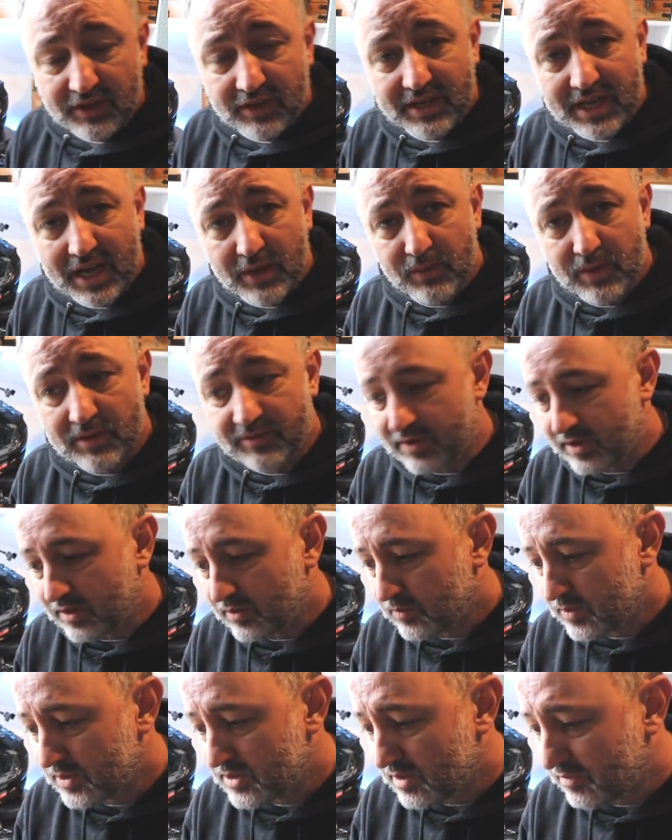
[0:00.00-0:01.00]
you get with it,
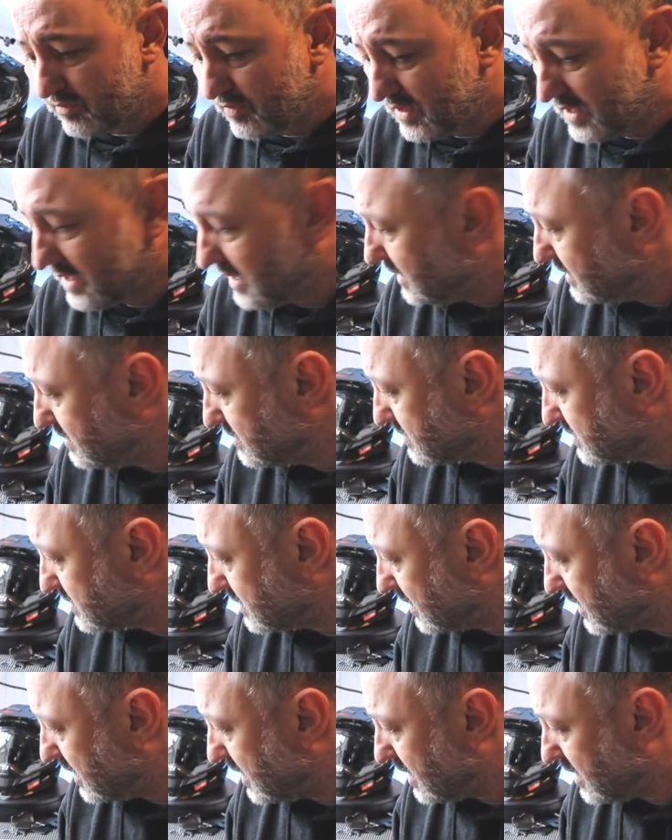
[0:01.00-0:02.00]
which I think is
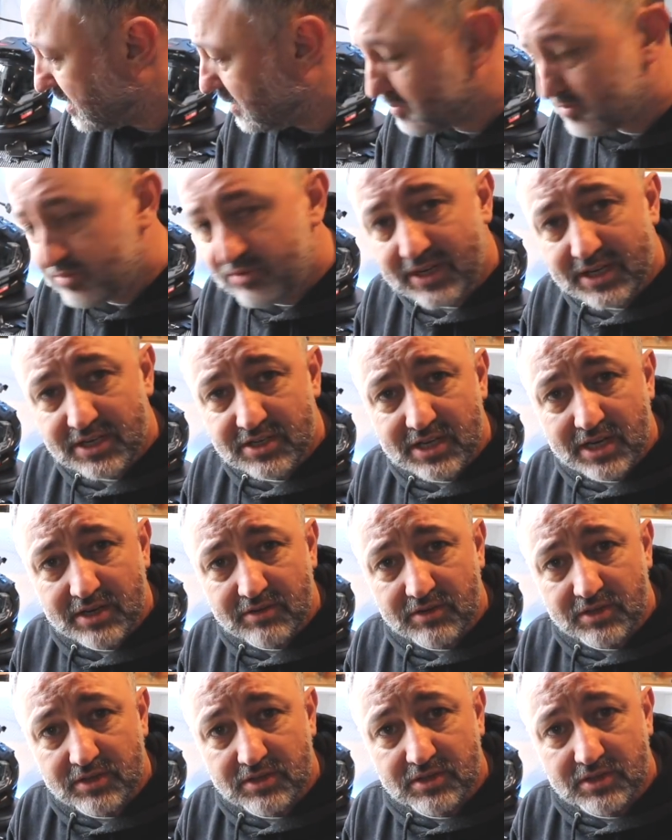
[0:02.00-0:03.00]
pretty
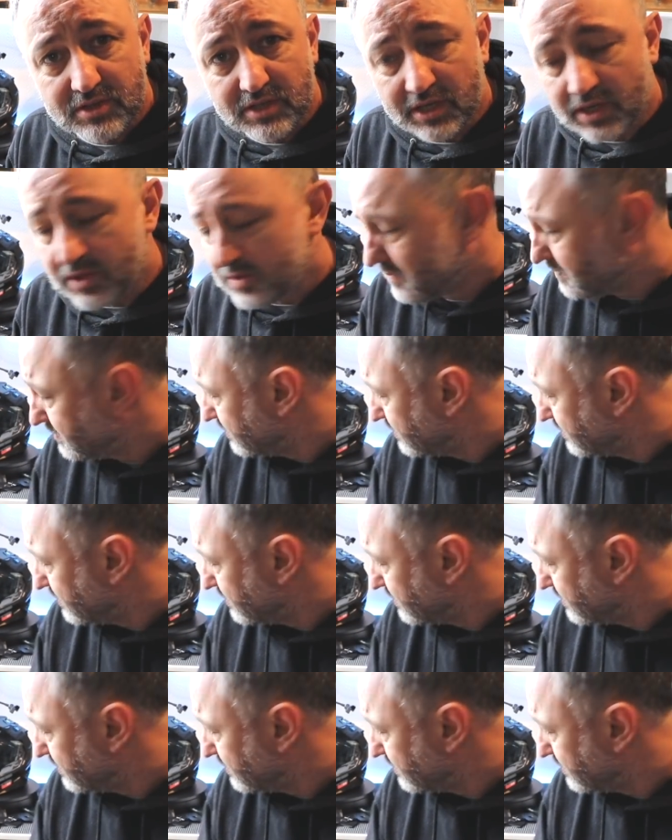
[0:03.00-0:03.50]
generous, you know.